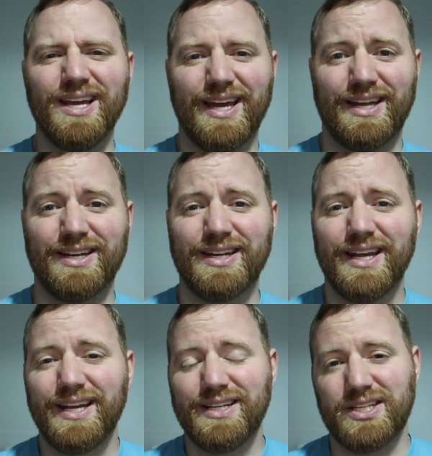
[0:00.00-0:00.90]
And
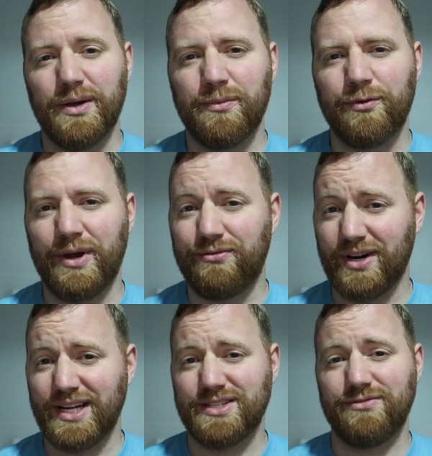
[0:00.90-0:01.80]
some of my
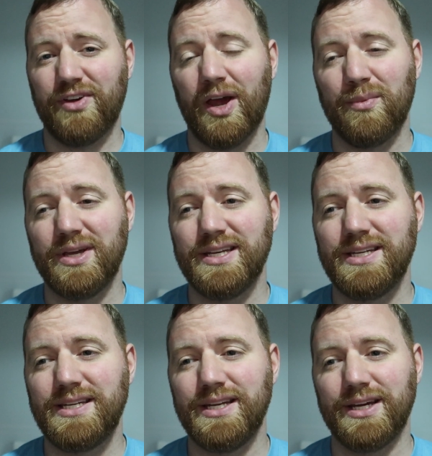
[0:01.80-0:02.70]
friends and
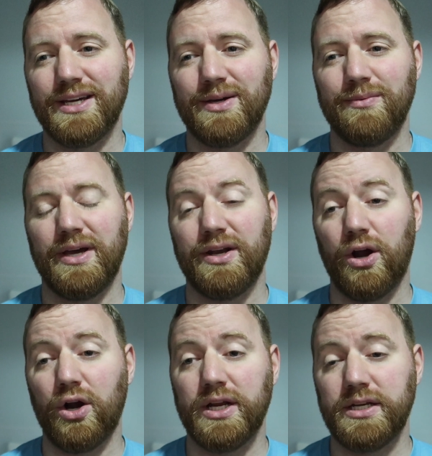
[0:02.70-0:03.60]
family had
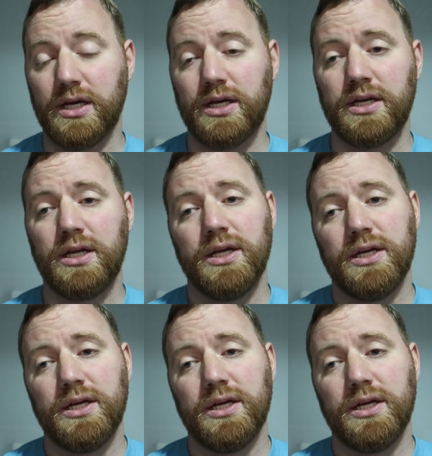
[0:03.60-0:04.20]
already done